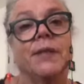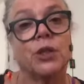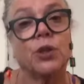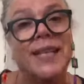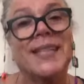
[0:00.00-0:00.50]

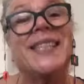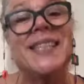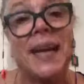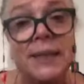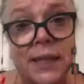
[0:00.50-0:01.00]
So the
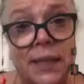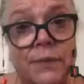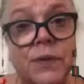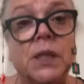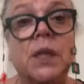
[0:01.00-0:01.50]

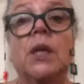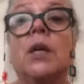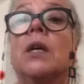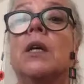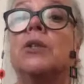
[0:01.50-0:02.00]
incentives
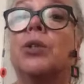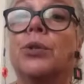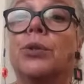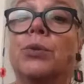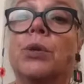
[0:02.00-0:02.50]

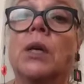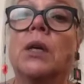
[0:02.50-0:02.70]
to